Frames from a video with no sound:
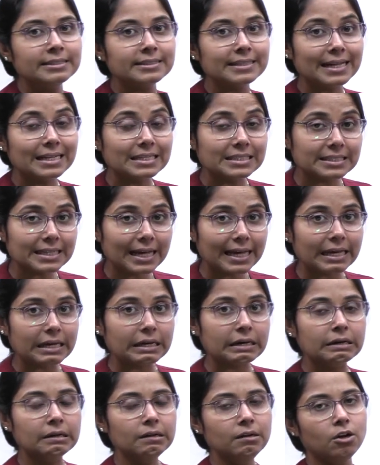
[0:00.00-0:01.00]
cell
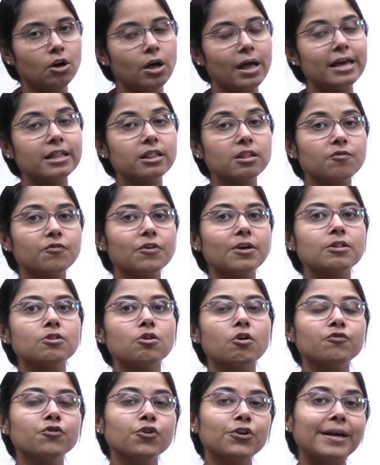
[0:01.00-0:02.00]
cycle, S phase
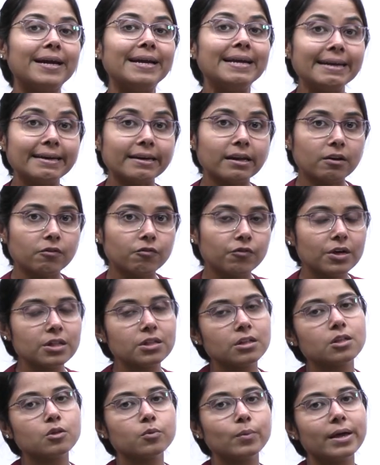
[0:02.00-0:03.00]
of your interphase
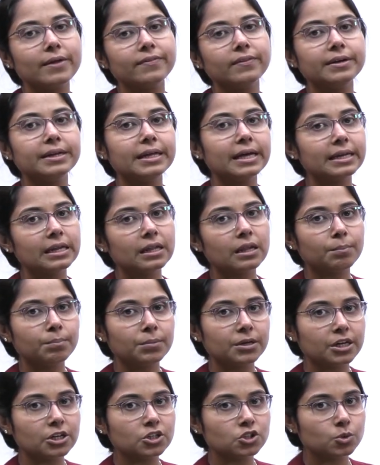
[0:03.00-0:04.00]
is where the DNA
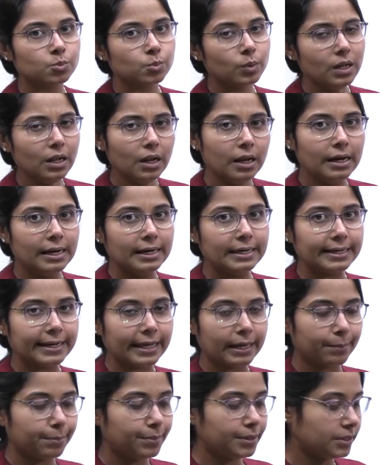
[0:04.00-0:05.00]
replication will
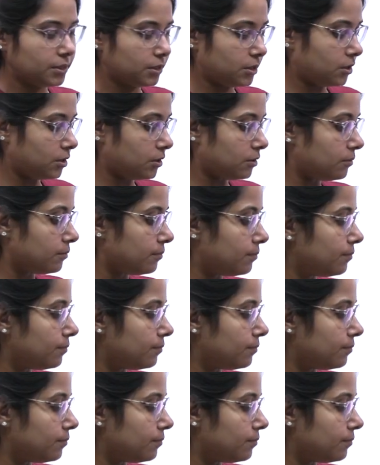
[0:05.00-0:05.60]
take place.